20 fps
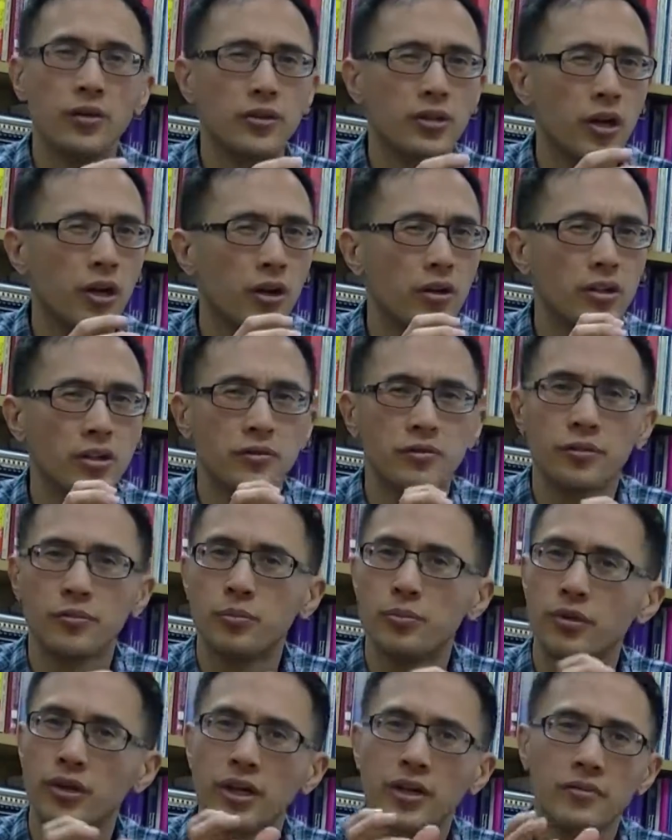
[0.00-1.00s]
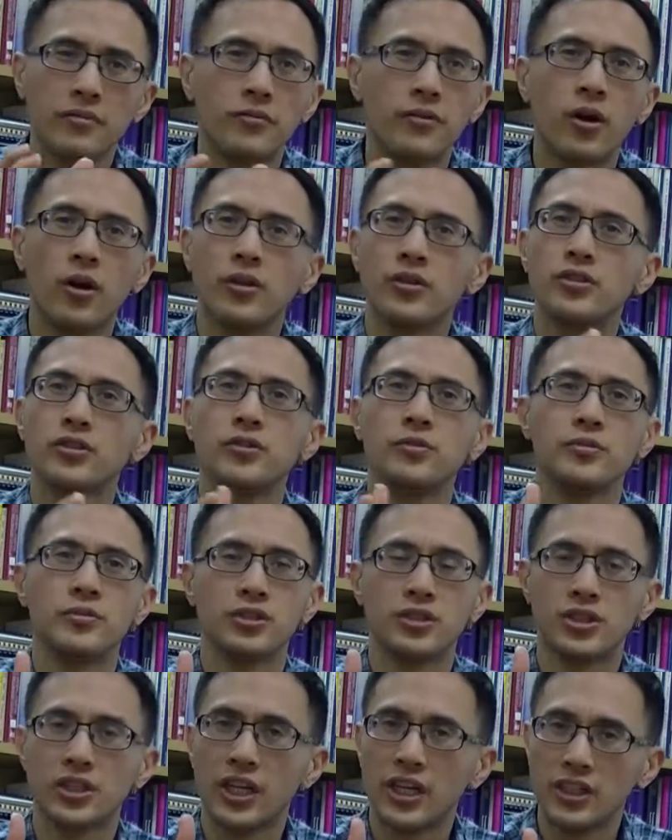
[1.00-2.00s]
are different brain volumes
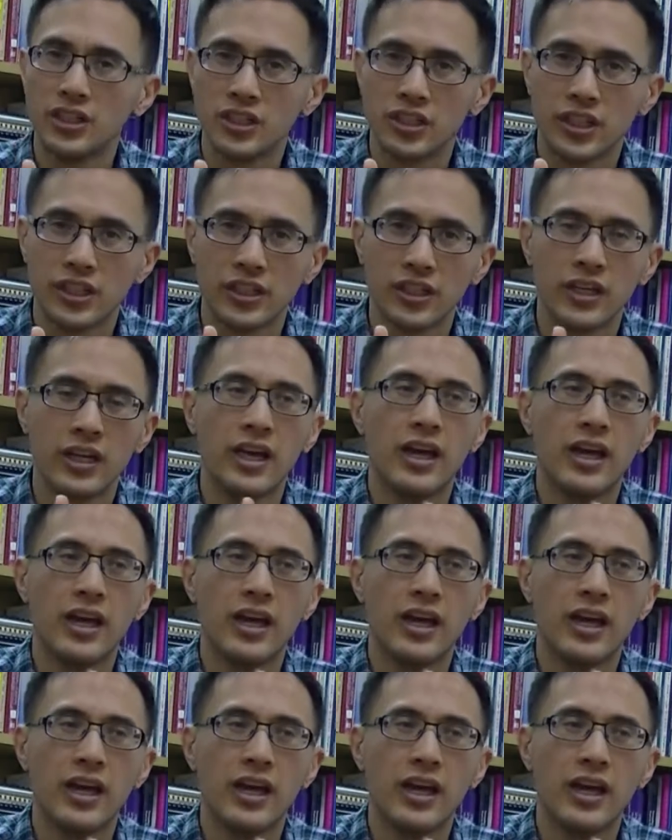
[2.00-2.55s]
changing?